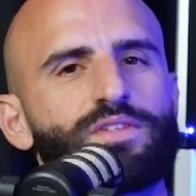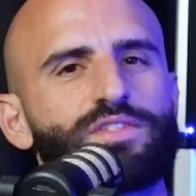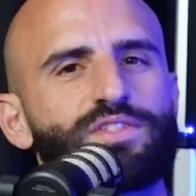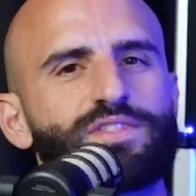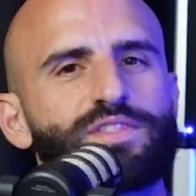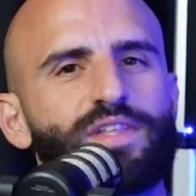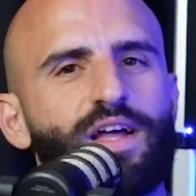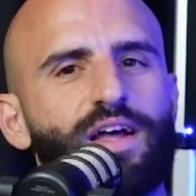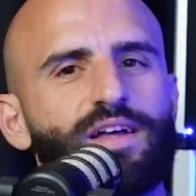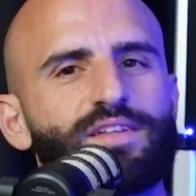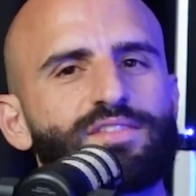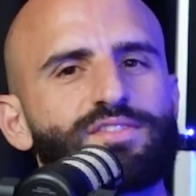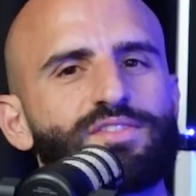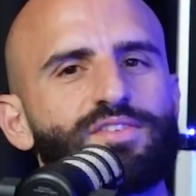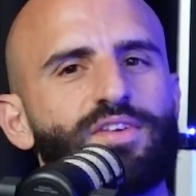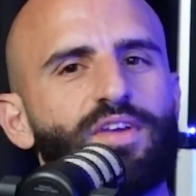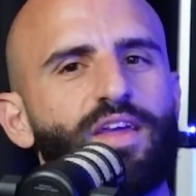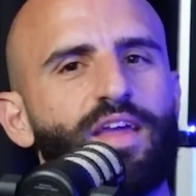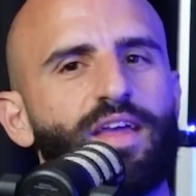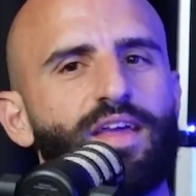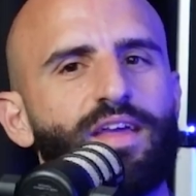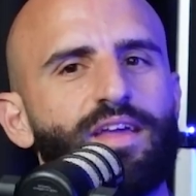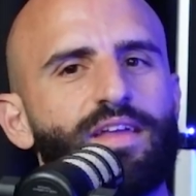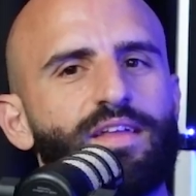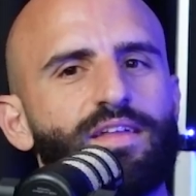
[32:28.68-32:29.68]
to just ask you,
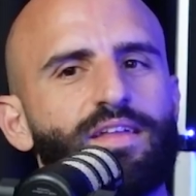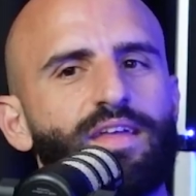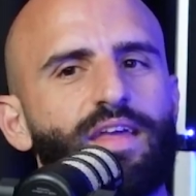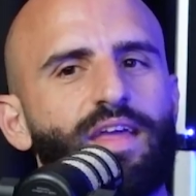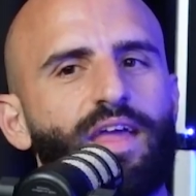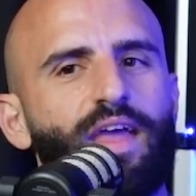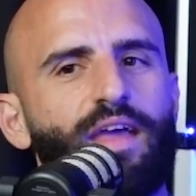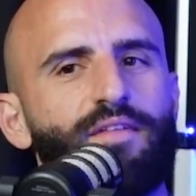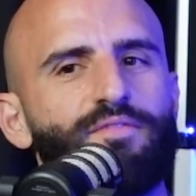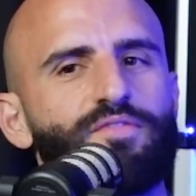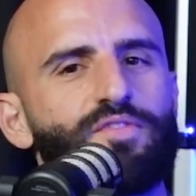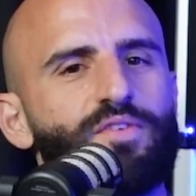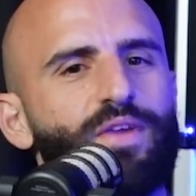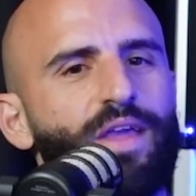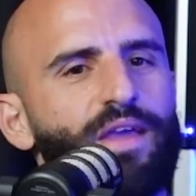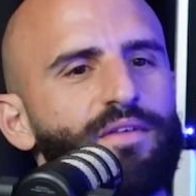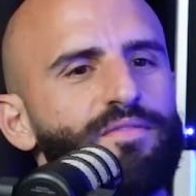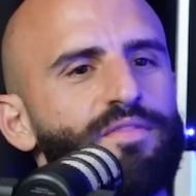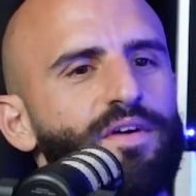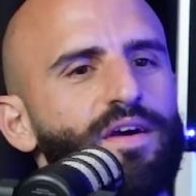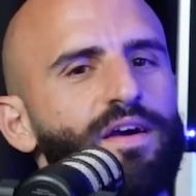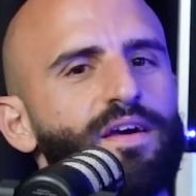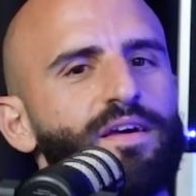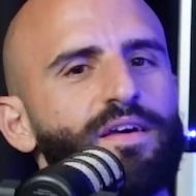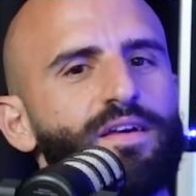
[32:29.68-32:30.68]
have you
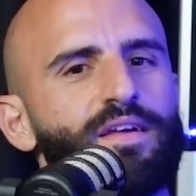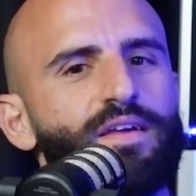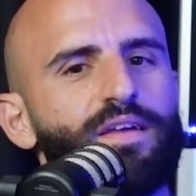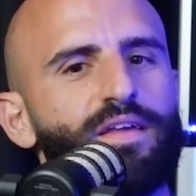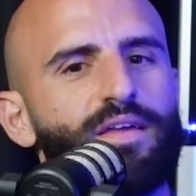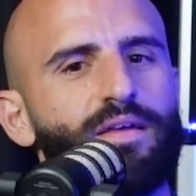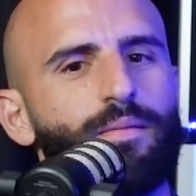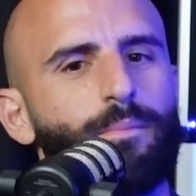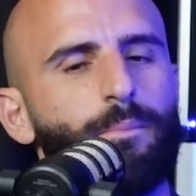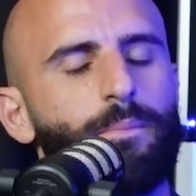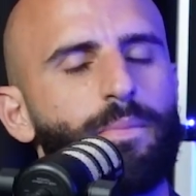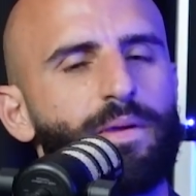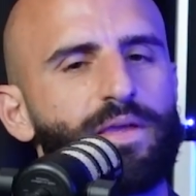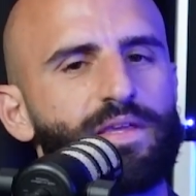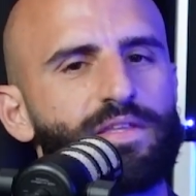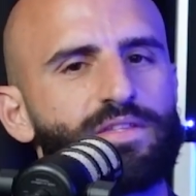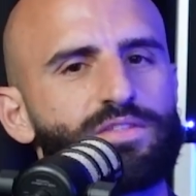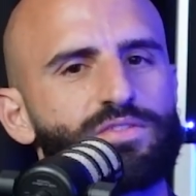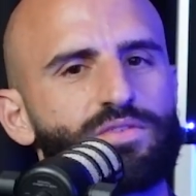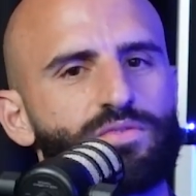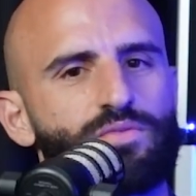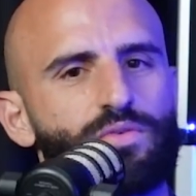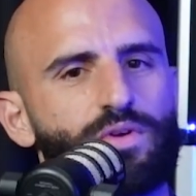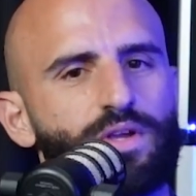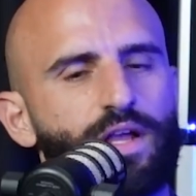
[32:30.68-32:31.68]
ever been
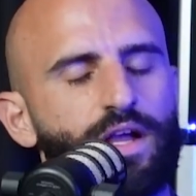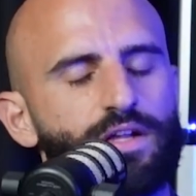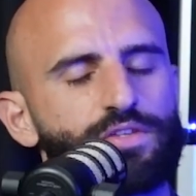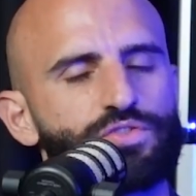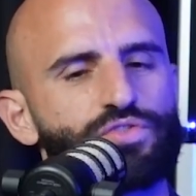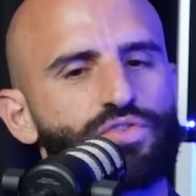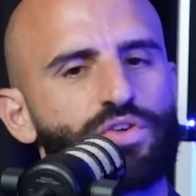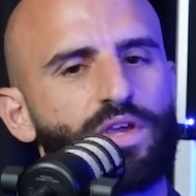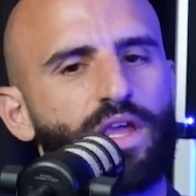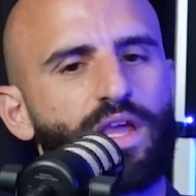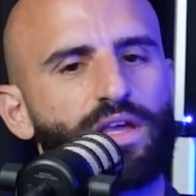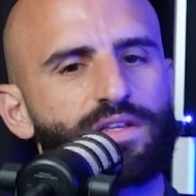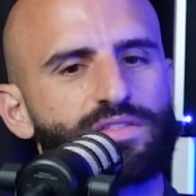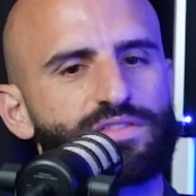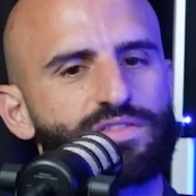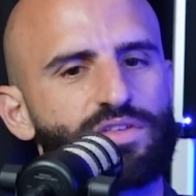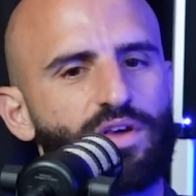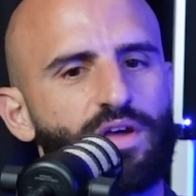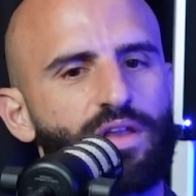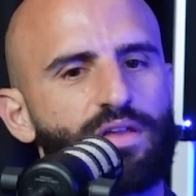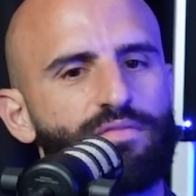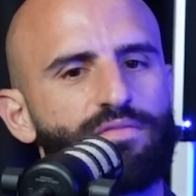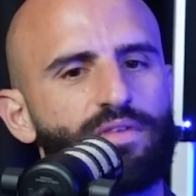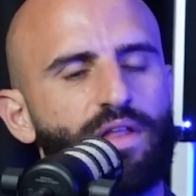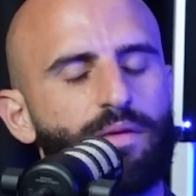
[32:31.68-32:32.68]
to a country
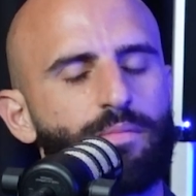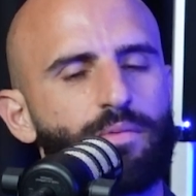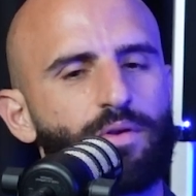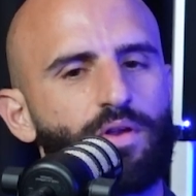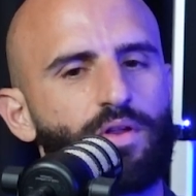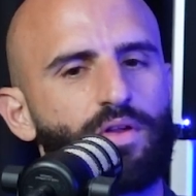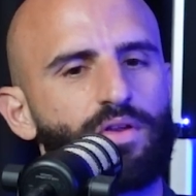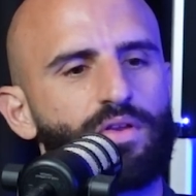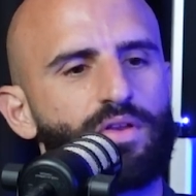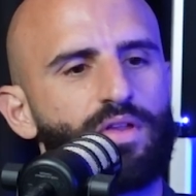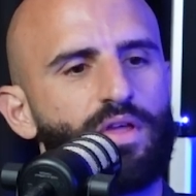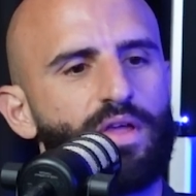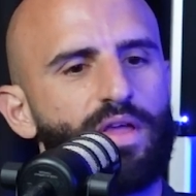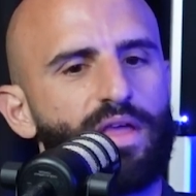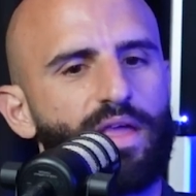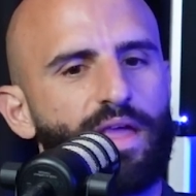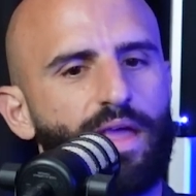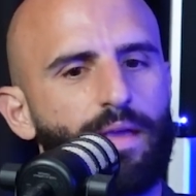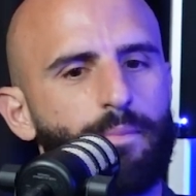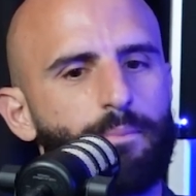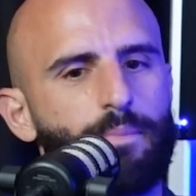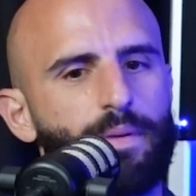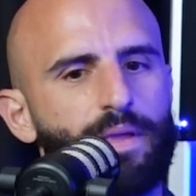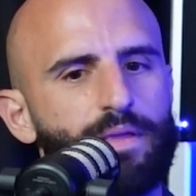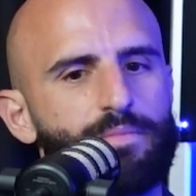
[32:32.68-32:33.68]
outside of Lebanon
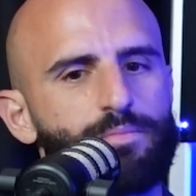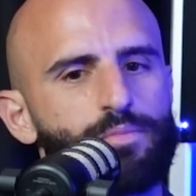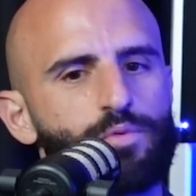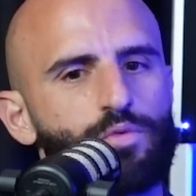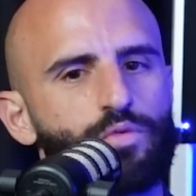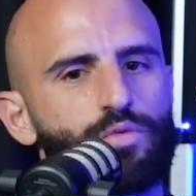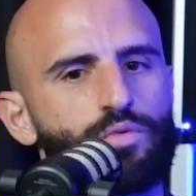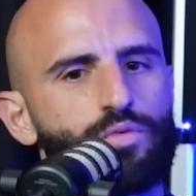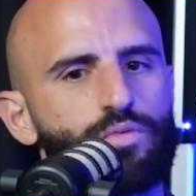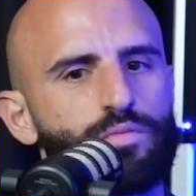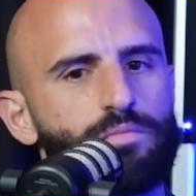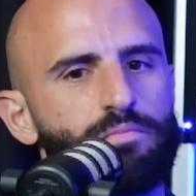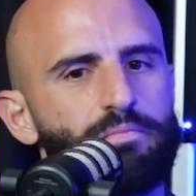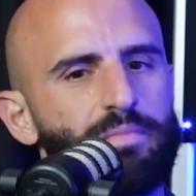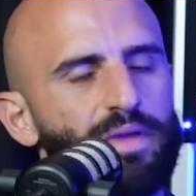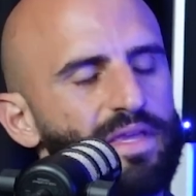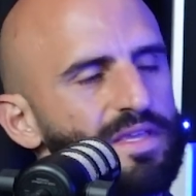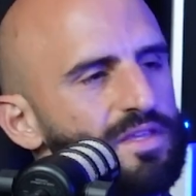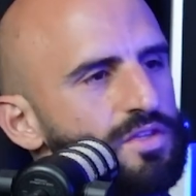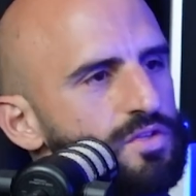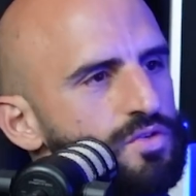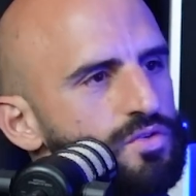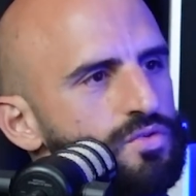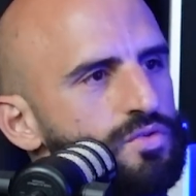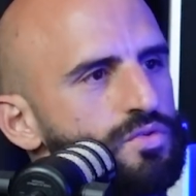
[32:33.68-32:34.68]
and people
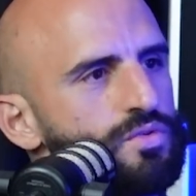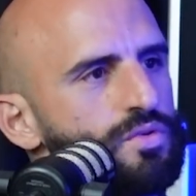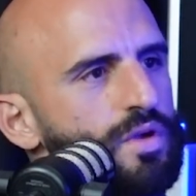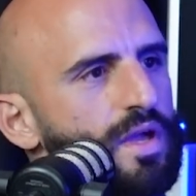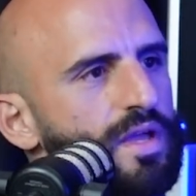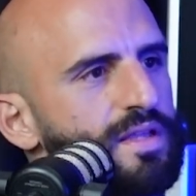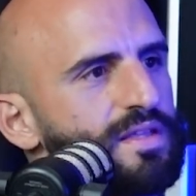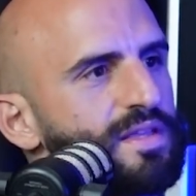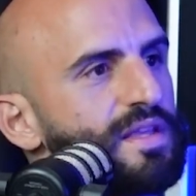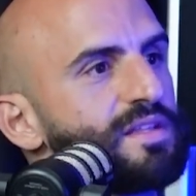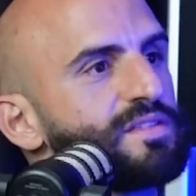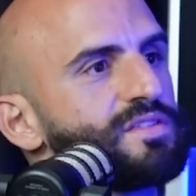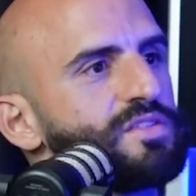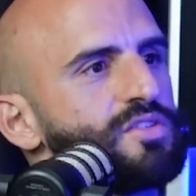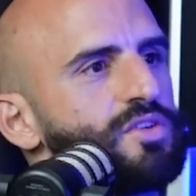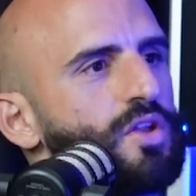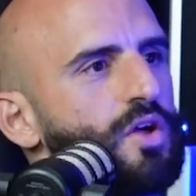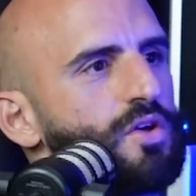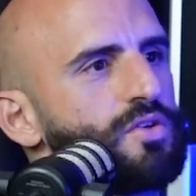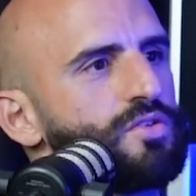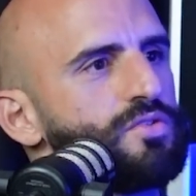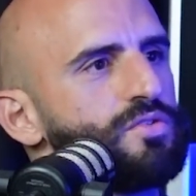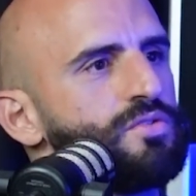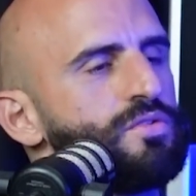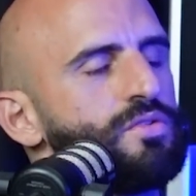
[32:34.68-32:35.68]
meet you and get to
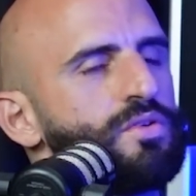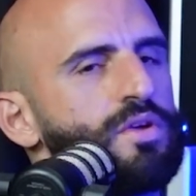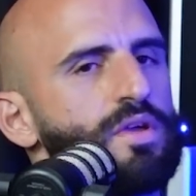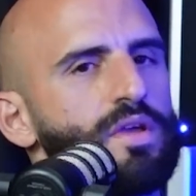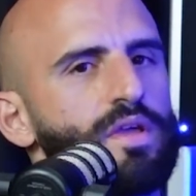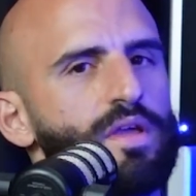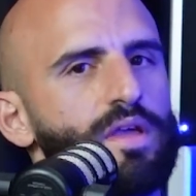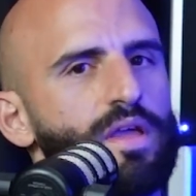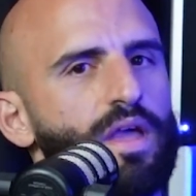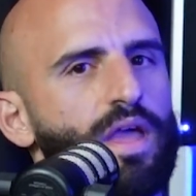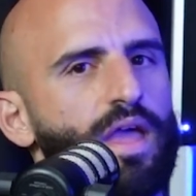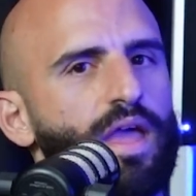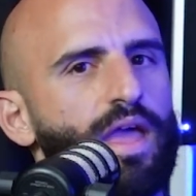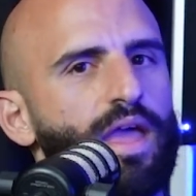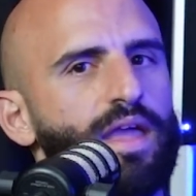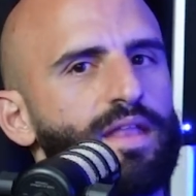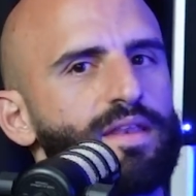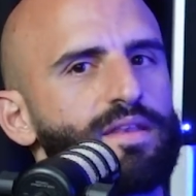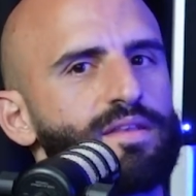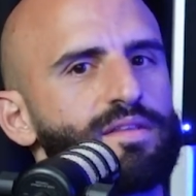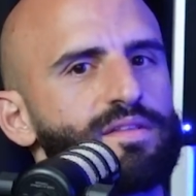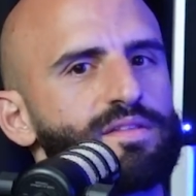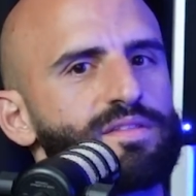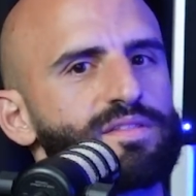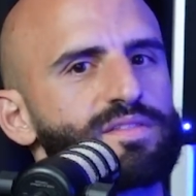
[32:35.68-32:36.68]
know you
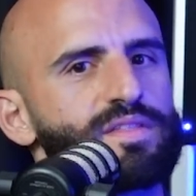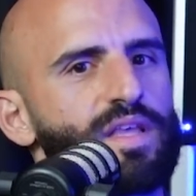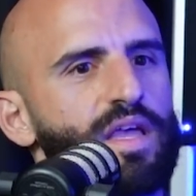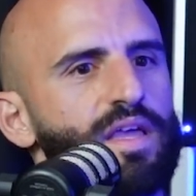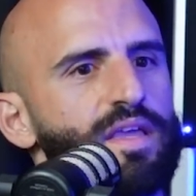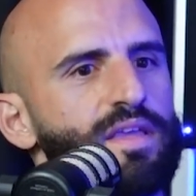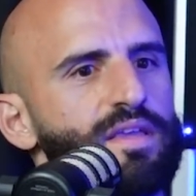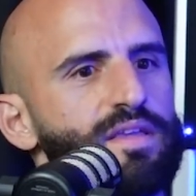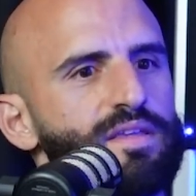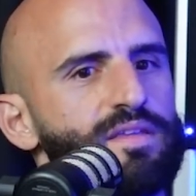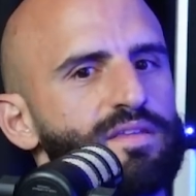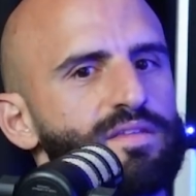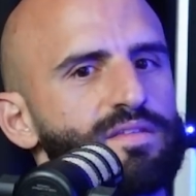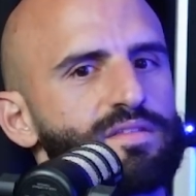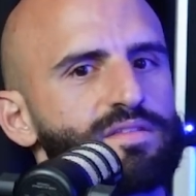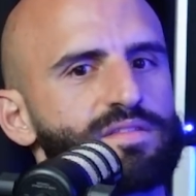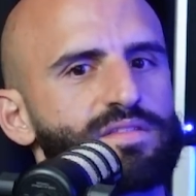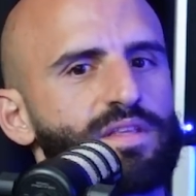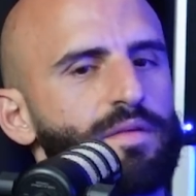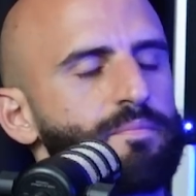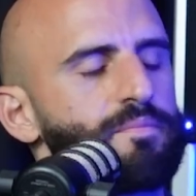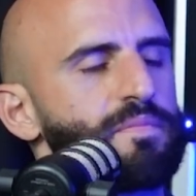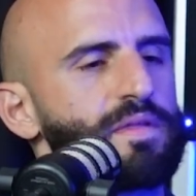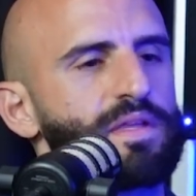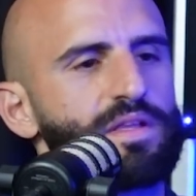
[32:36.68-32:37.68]
and say
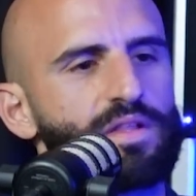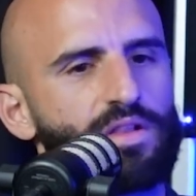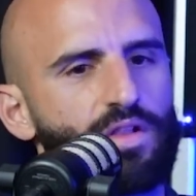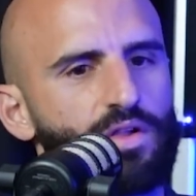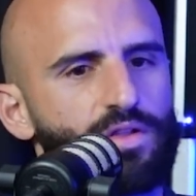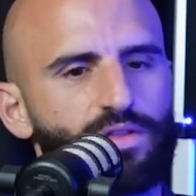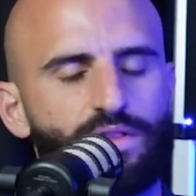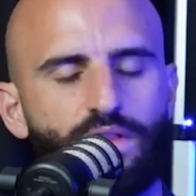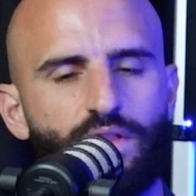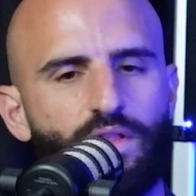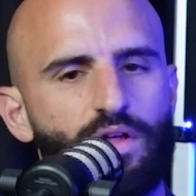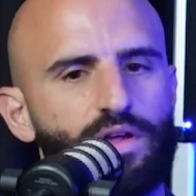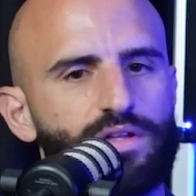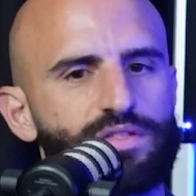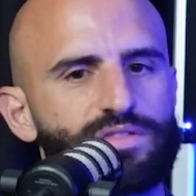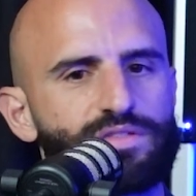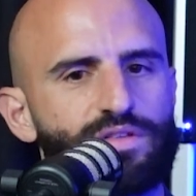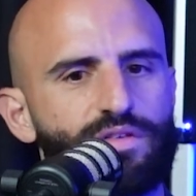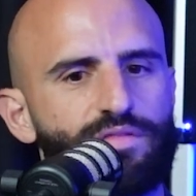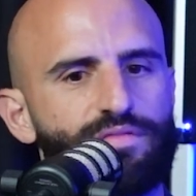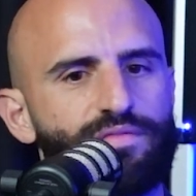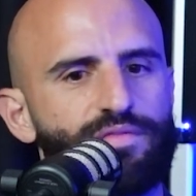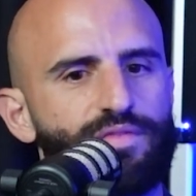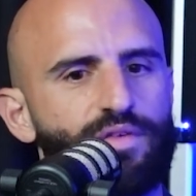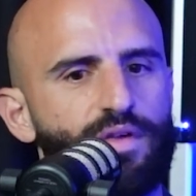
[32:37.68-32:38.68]
something along the lines
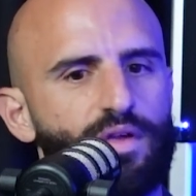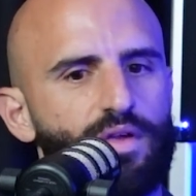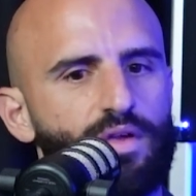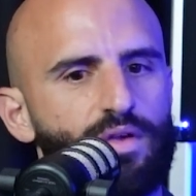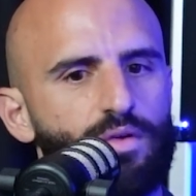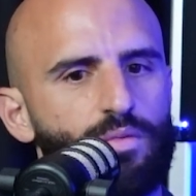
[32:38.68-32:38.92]
of,